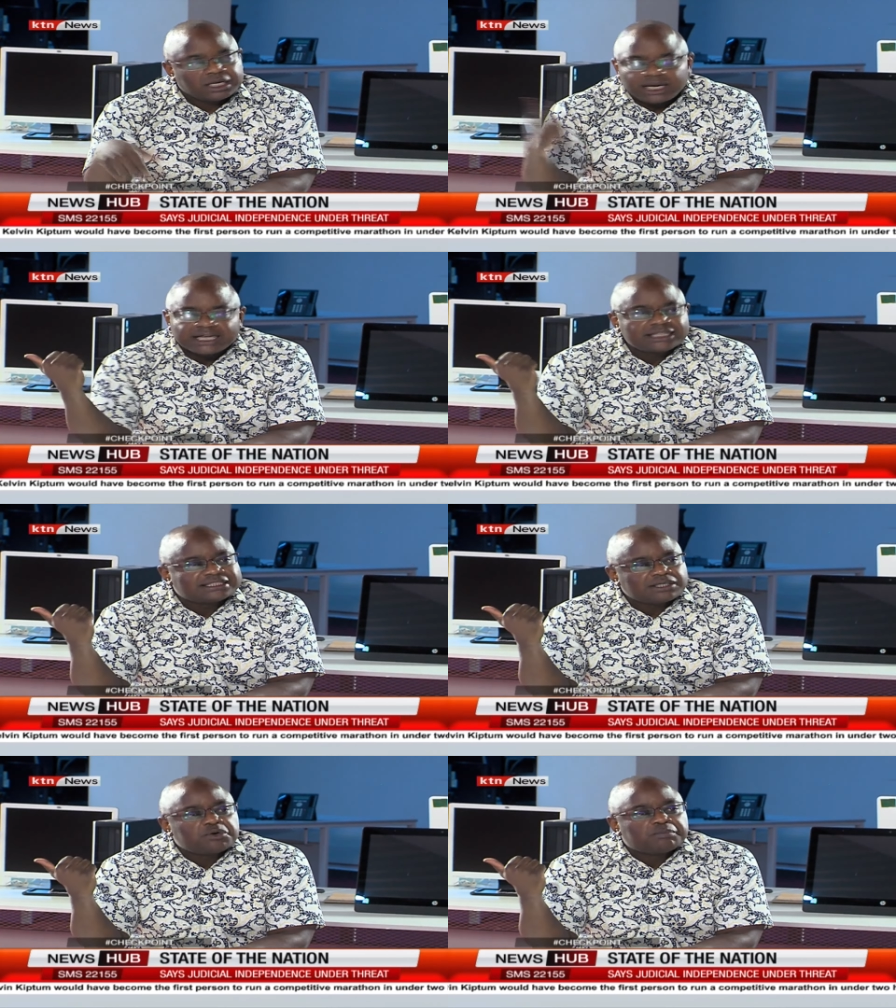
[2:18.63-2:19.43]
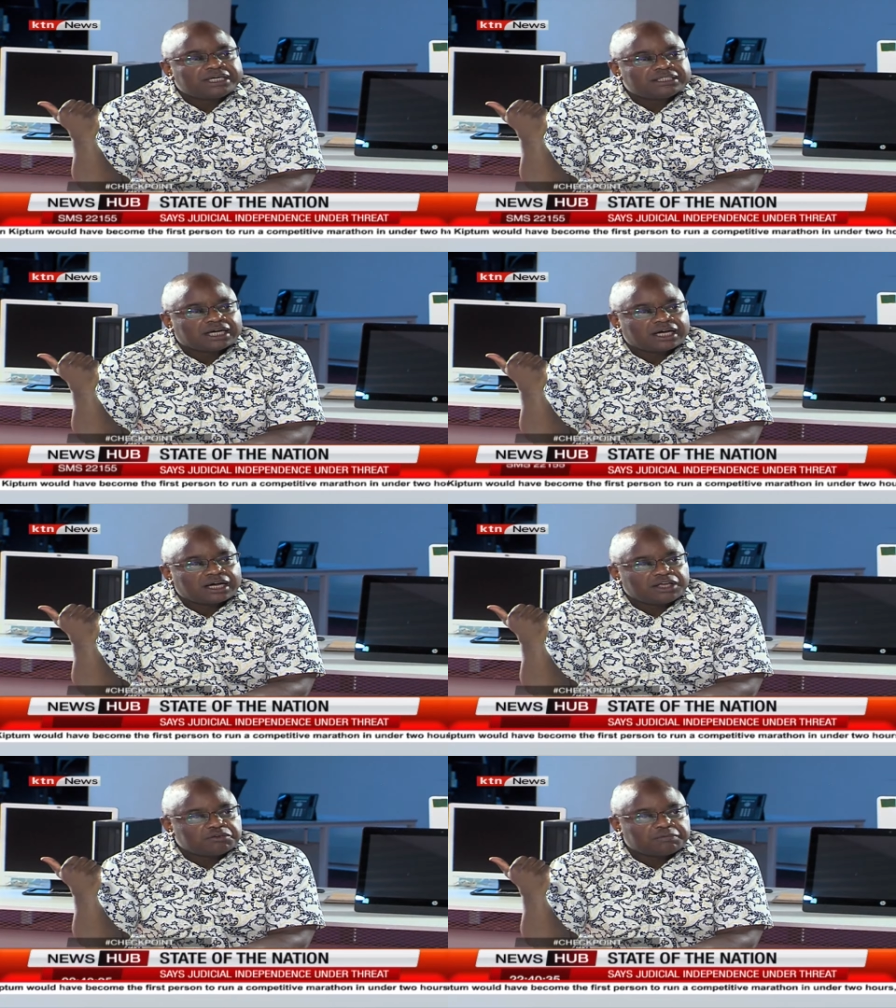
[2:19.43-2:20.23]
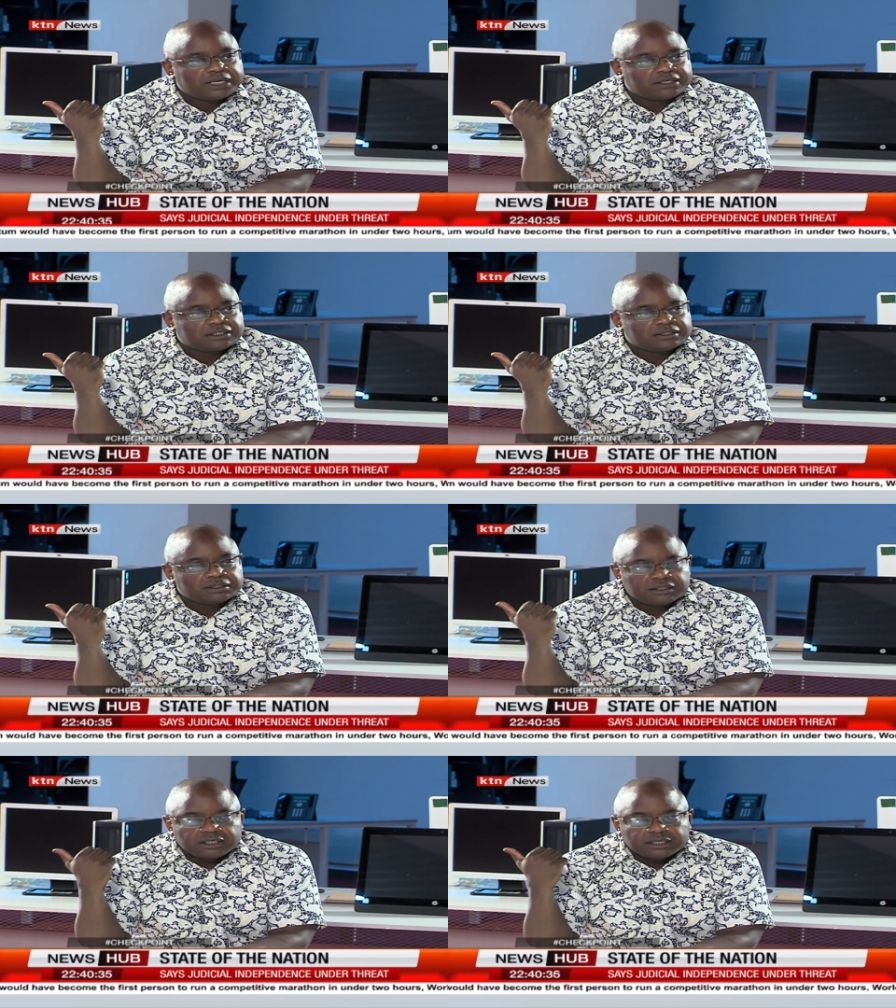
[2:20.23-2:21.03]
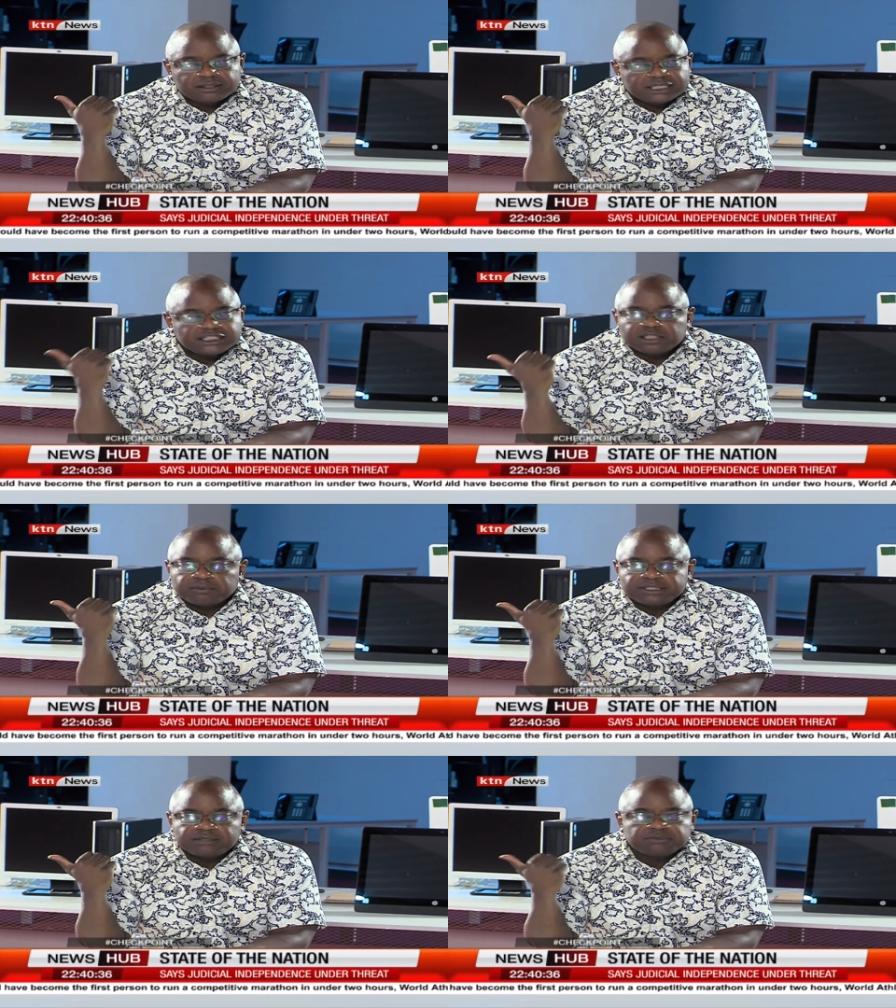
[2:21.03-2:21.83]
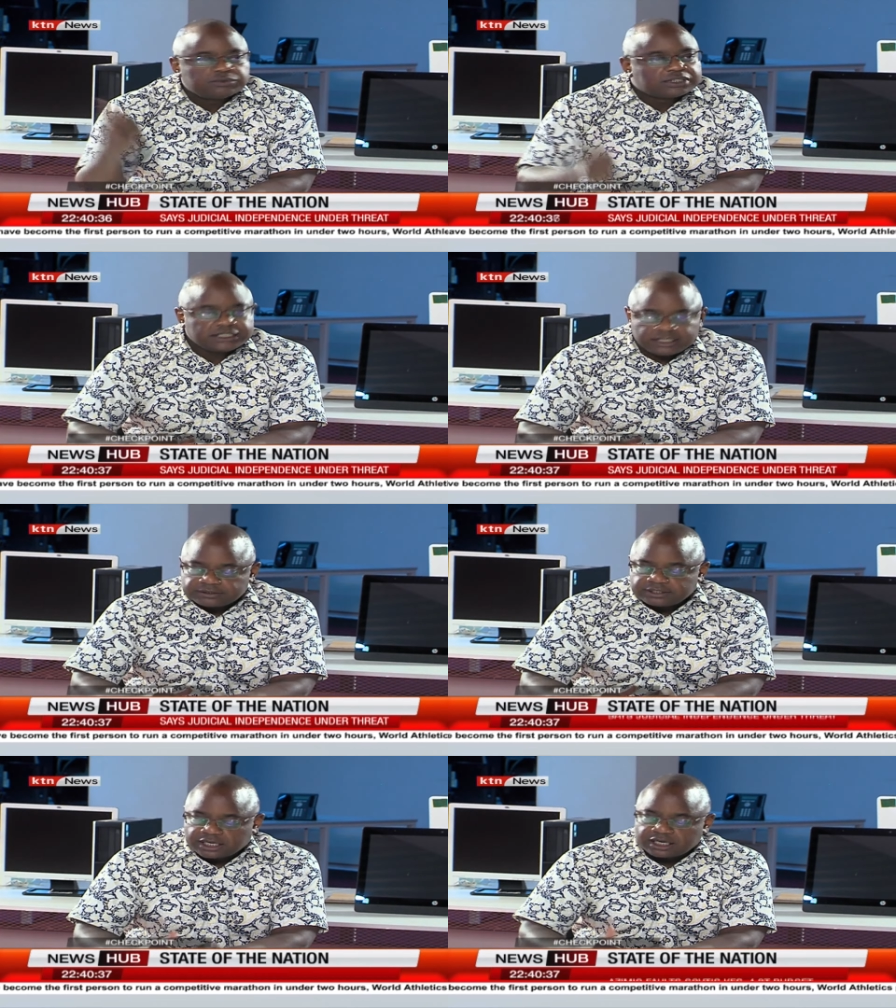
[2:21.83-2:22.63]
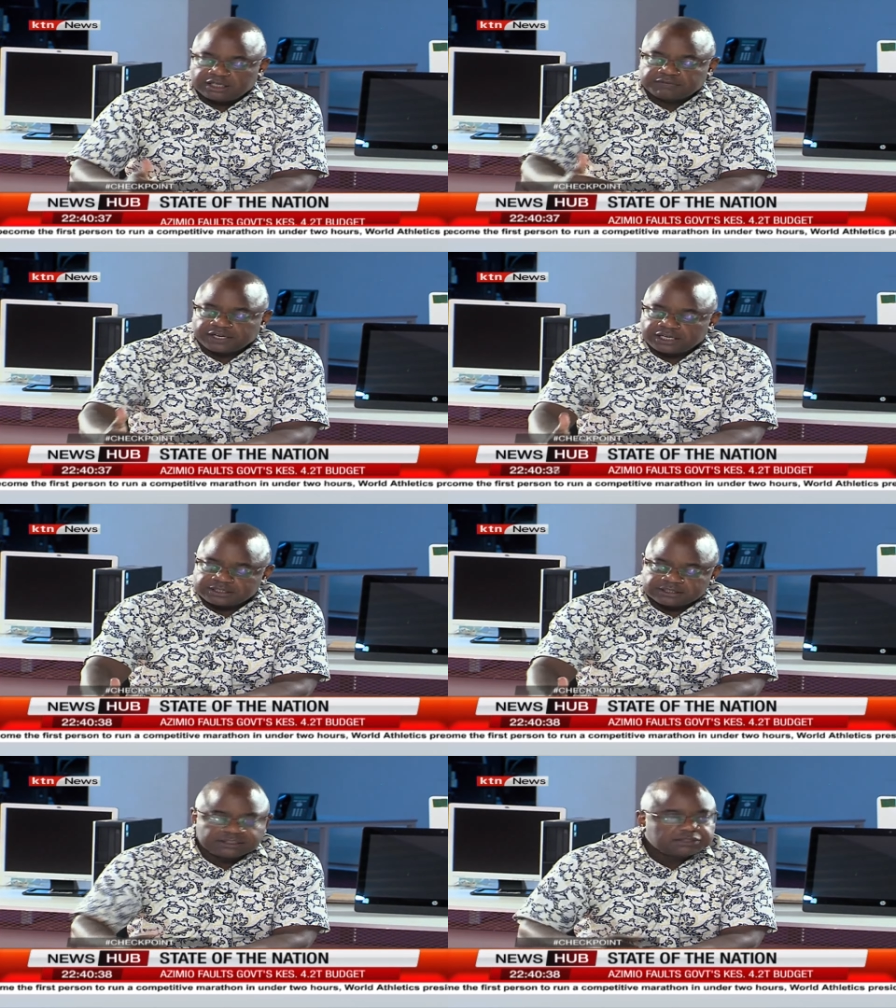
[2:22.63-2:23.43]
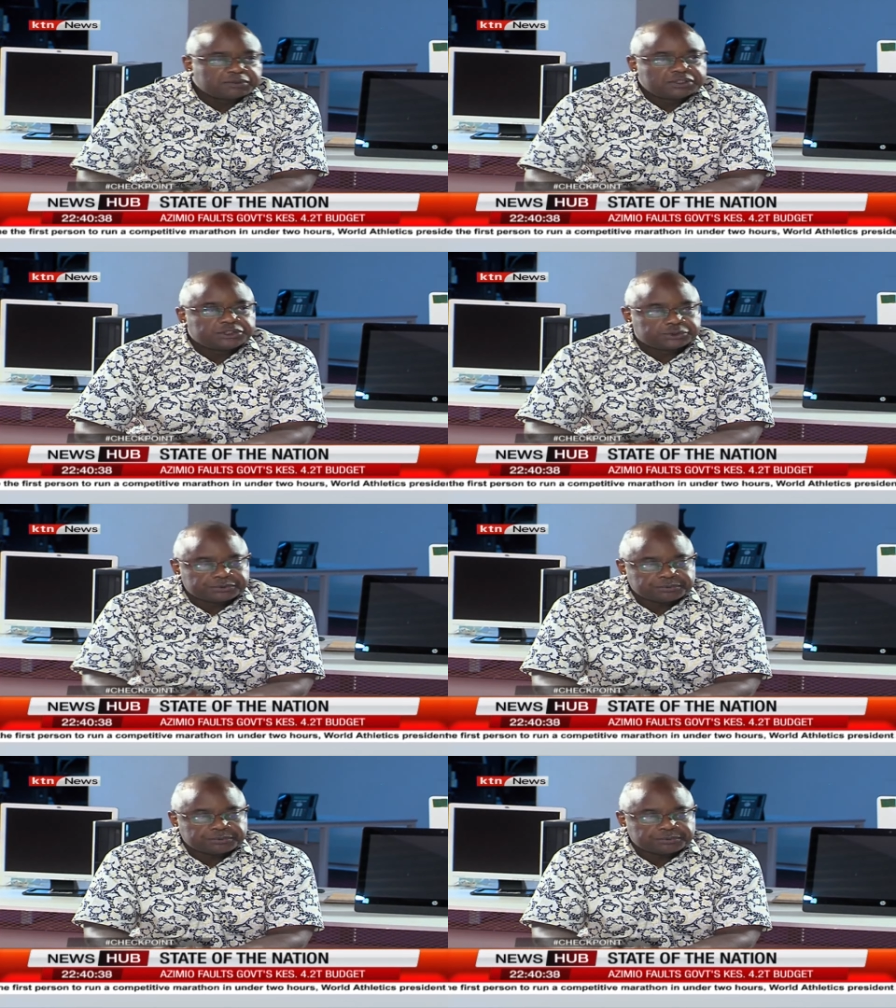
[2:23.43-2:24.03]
Like the soundbite uh, you've played, the gentleman seems to suggest that uh, if Raila takes this position,